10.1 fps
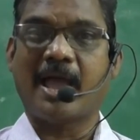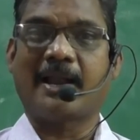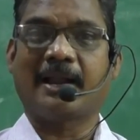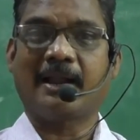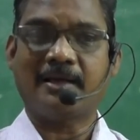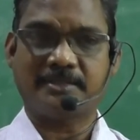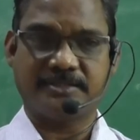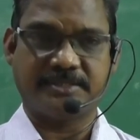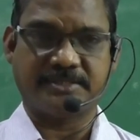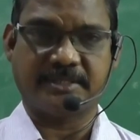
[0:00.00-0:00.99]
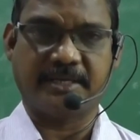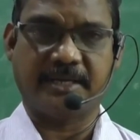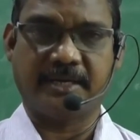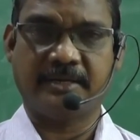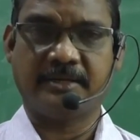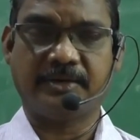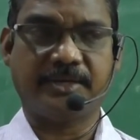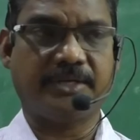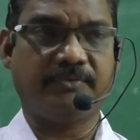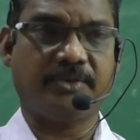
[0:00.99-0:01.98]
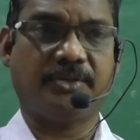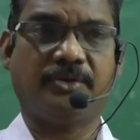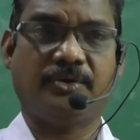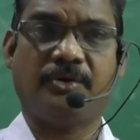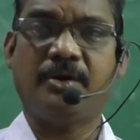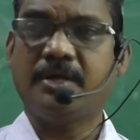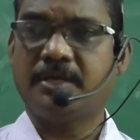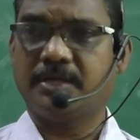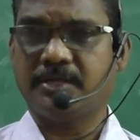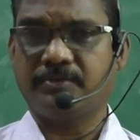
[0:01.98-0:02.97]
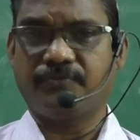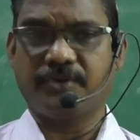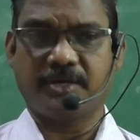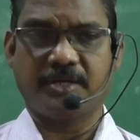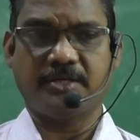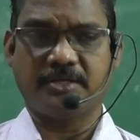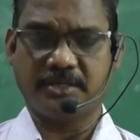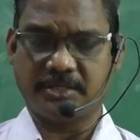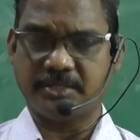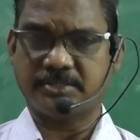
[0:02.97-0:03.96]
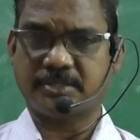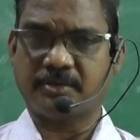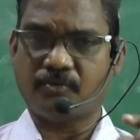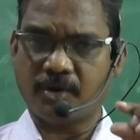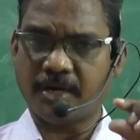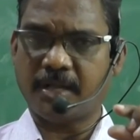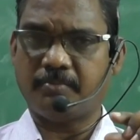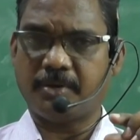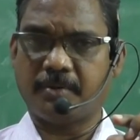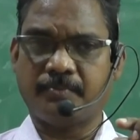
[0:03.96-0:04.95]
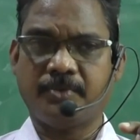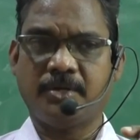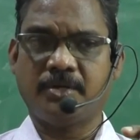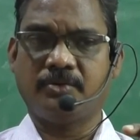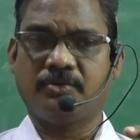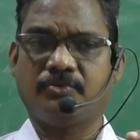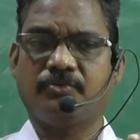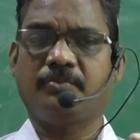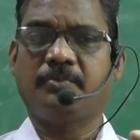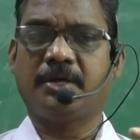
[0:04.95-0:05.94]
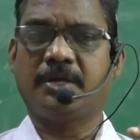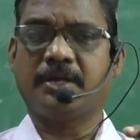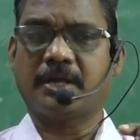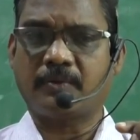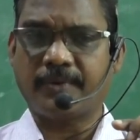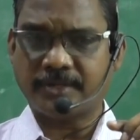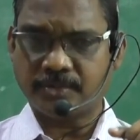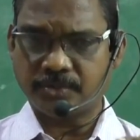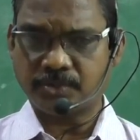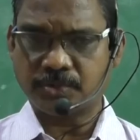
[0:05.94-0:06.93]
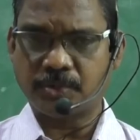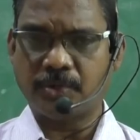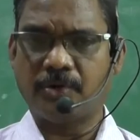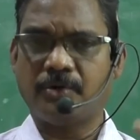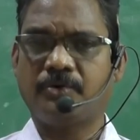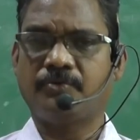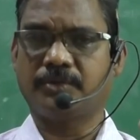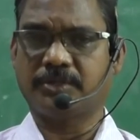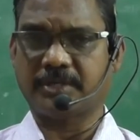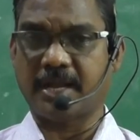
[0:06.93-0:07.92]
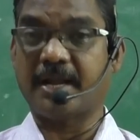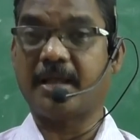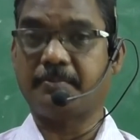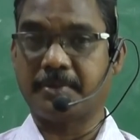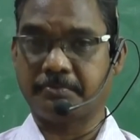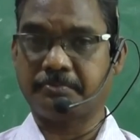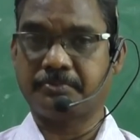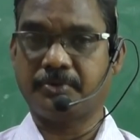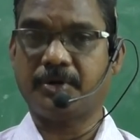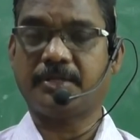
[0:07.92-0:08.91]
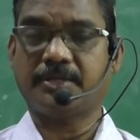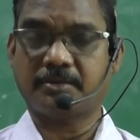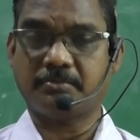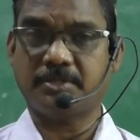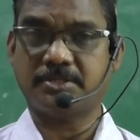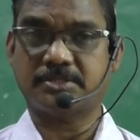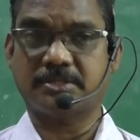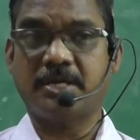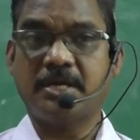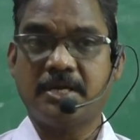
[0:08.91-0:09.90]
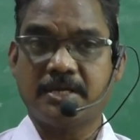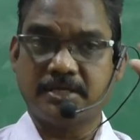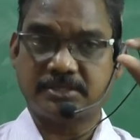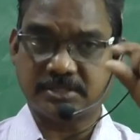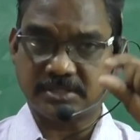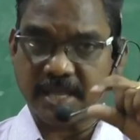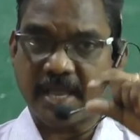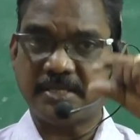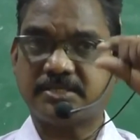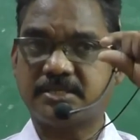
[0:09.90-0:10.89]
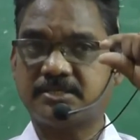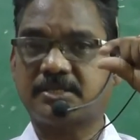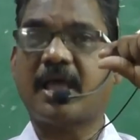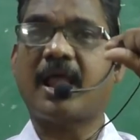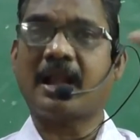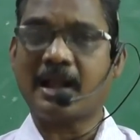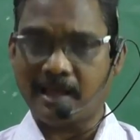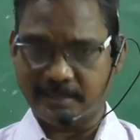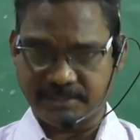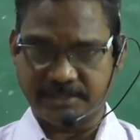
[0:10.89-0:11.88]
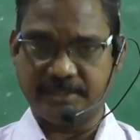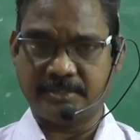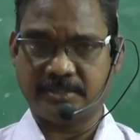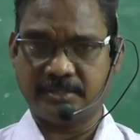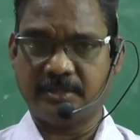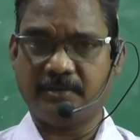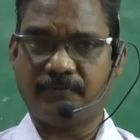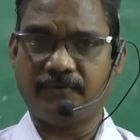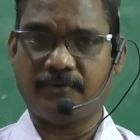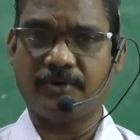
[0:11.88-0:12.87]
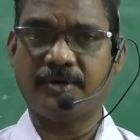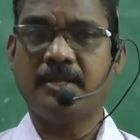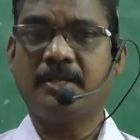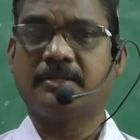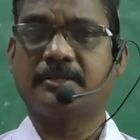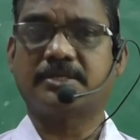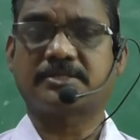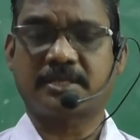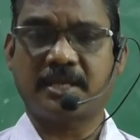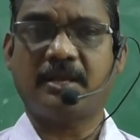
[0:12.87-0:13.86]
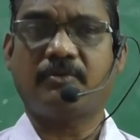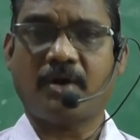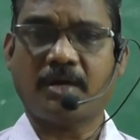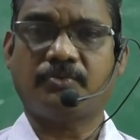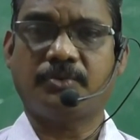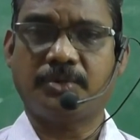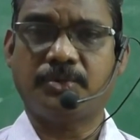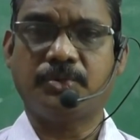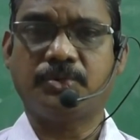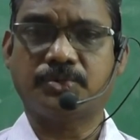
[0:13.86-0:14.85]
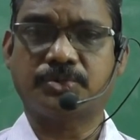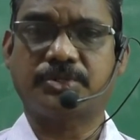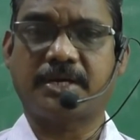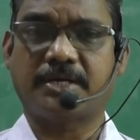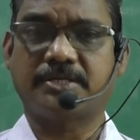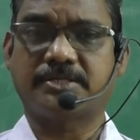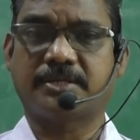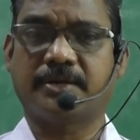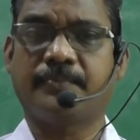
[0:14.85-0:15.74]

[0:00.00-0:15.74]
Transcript: enlarged scale. Okay, even though if it is 1 mm, we may require to show with 10 mm. Okay, that means its size is enlarged. Therefore, the scale what we use, that is